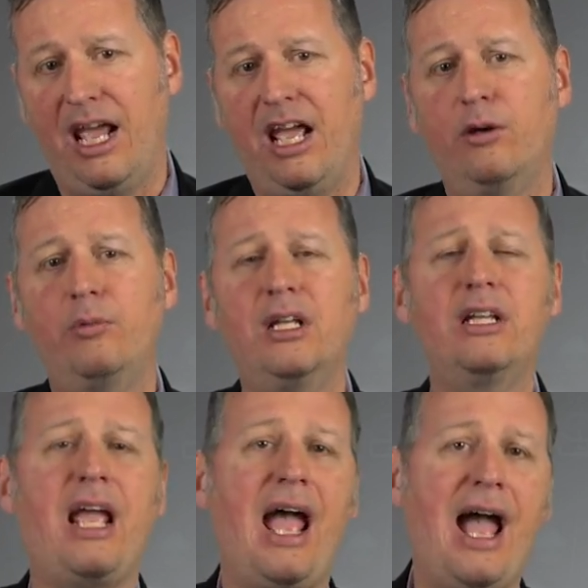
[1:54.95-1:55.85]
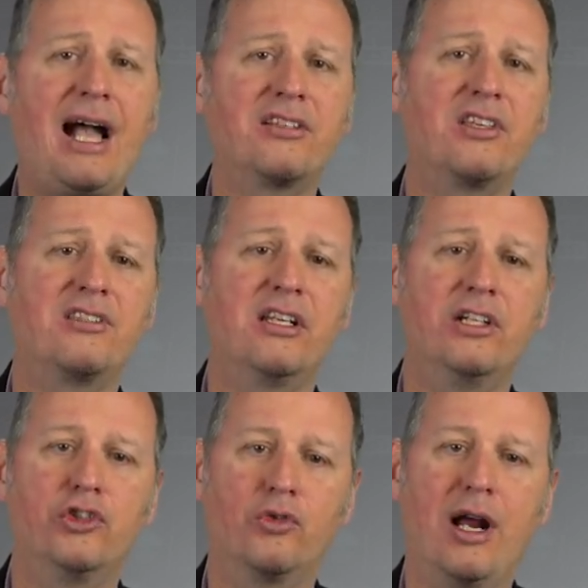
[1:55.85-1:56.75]
And it really acts as an
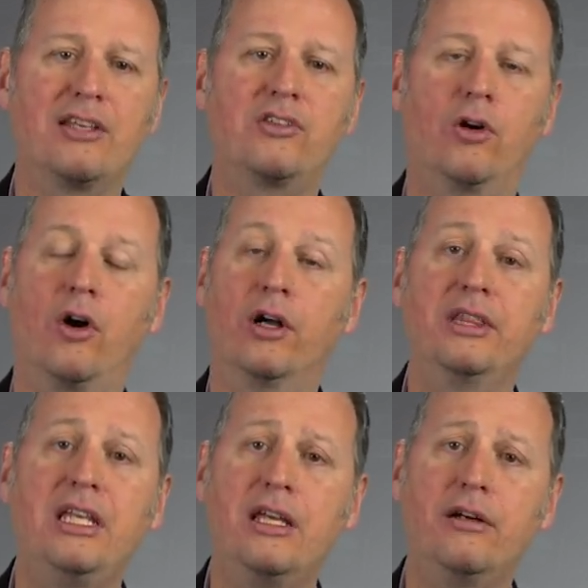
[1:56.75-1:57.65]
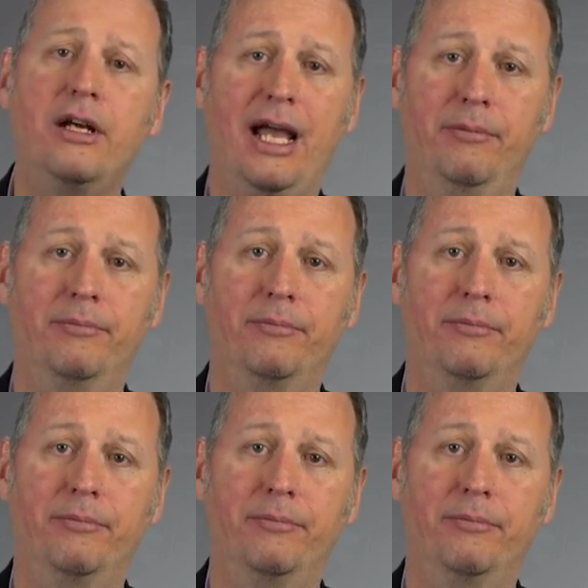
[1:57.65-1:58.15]
address on the internet,